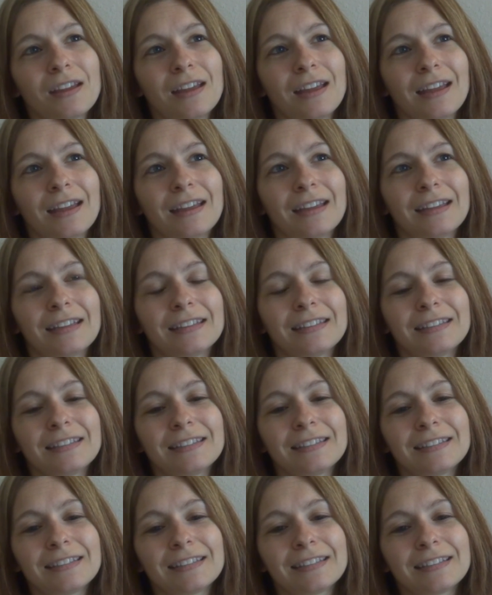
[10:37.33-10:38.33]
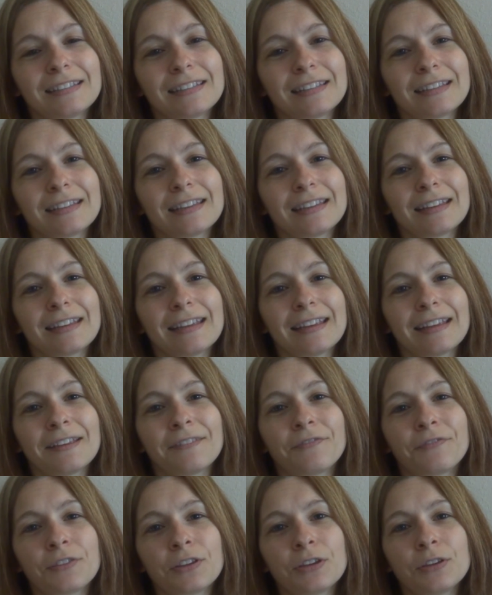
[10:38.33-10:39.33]
And
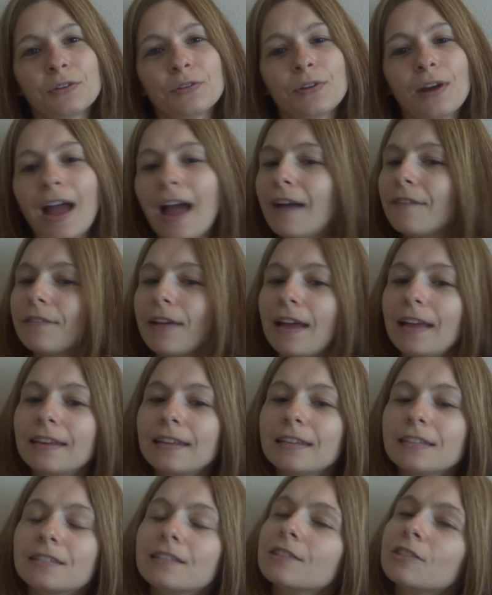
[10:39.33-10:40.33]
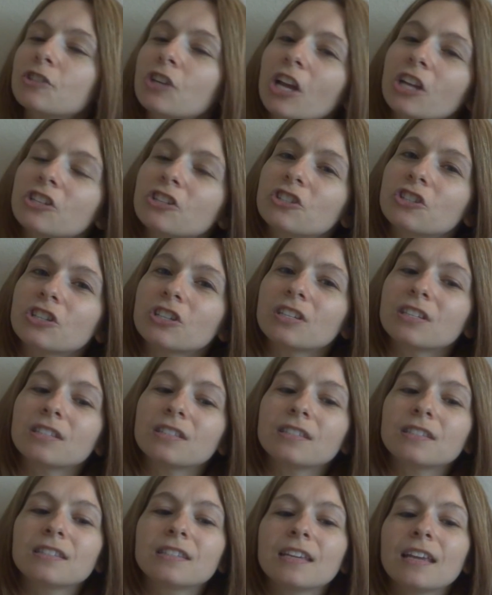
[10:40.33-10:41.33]
if you have any
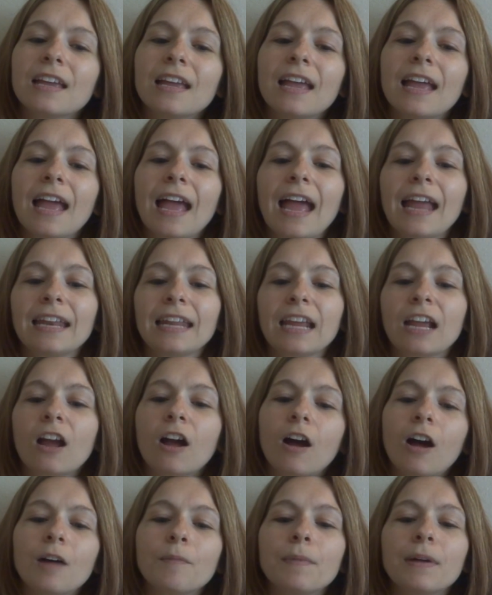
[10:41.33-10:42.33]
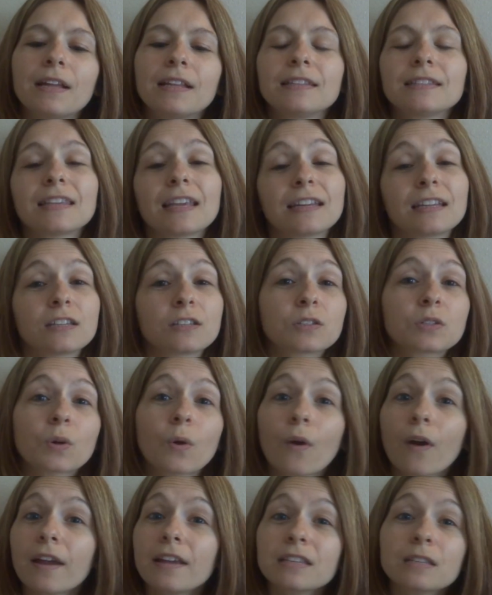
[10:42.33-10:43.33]
suggestions, any comments, any
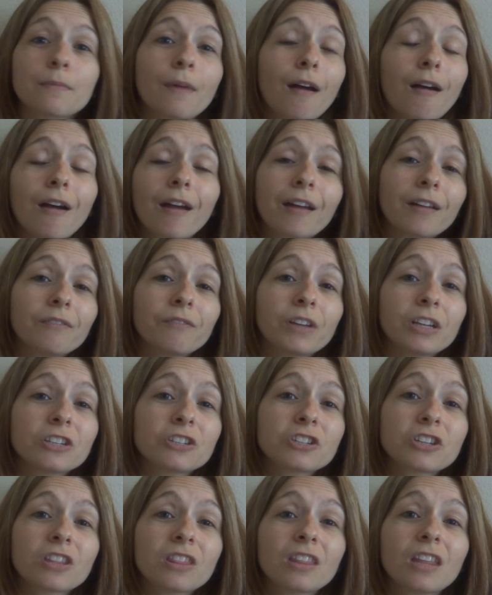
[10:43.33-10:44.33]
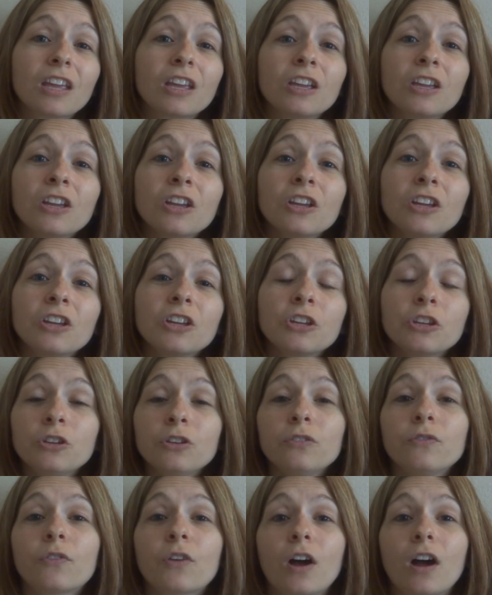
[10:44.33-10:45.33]
stories about a convention that
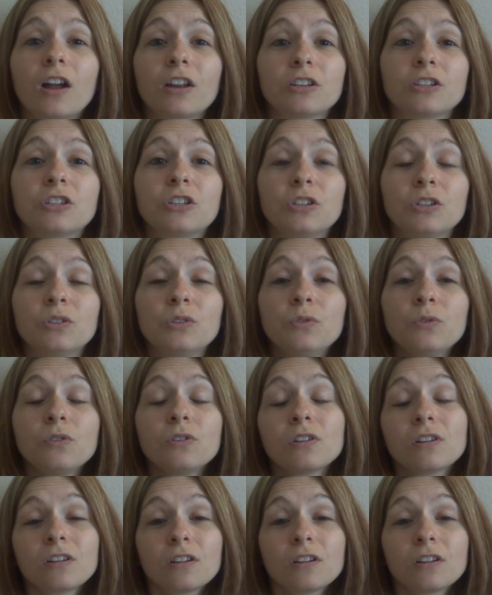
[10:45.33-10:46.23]
you've gone to,